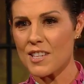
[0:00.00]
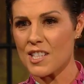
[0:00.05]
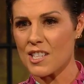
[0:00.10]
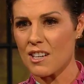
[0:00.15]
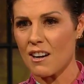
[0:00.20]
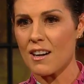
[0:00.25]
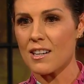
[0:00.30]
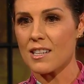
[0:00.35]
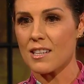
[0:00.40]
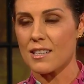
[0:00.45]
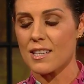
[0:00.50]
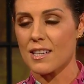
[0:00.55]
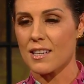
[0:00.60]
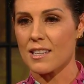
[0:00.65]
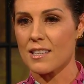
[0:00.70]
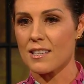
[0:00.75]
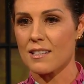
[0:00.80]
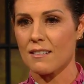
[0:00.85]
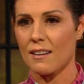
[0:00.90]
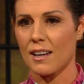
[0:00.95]
I started
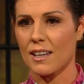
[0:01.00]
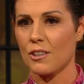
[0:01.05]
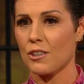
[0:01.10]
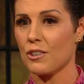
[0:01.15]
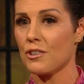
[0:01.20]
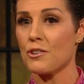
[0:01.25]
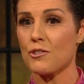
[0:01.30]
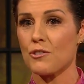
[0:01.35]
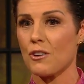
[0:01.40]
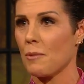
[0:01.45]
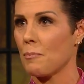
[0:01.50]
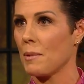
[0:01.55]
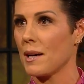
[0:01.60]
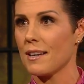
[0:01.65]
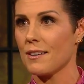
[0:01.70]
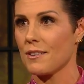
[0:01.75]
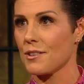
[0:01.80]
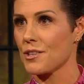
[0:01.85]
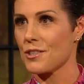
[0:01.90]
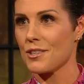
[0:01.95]
it, I couldn't drop
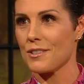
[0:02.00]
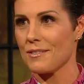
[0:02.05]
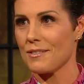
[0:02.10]
out.